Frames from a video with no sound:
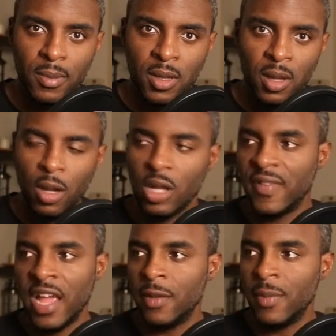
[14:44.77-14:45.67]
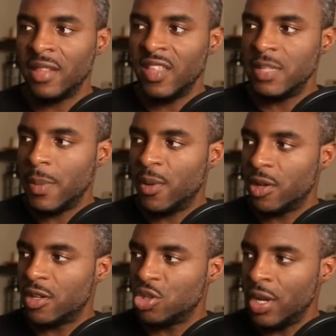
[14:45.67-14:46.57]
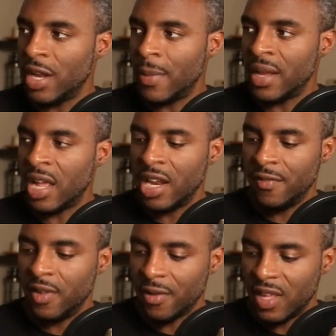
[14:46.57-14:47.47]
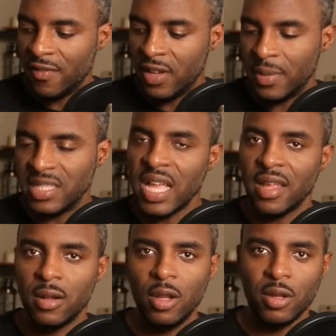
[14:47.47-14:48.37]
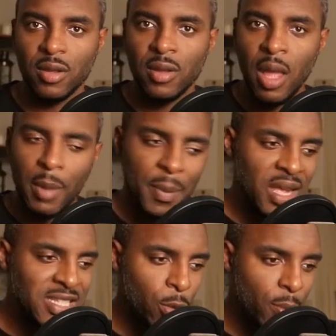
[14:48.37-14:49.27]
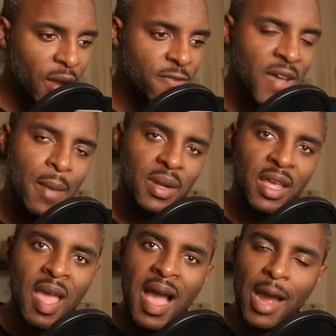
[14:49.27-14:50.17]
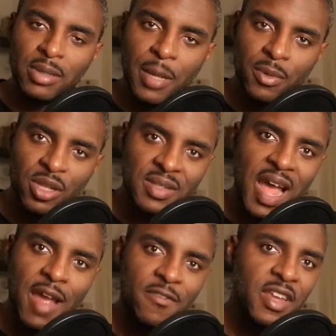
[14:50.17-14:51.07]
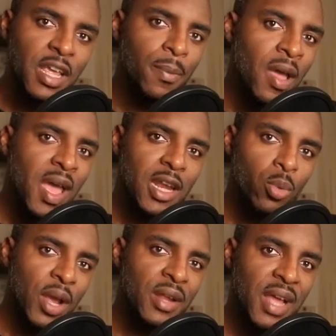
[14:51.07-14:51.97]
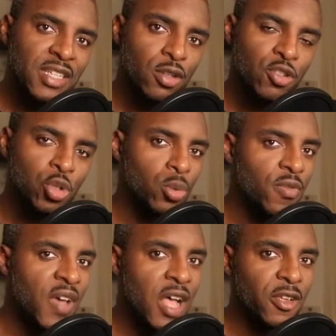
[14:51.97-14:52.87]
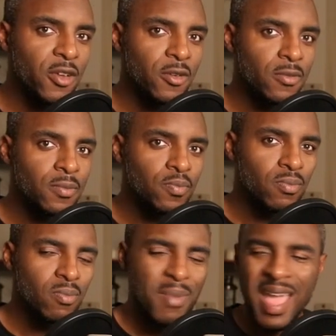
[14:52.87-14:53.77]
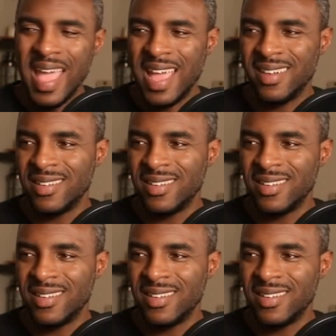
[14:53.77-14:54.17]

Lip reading: Look, if I had met these people on the street, I might not even have given them a second look. But because they were my family, I was able to dive deep and recognize their true value. Man.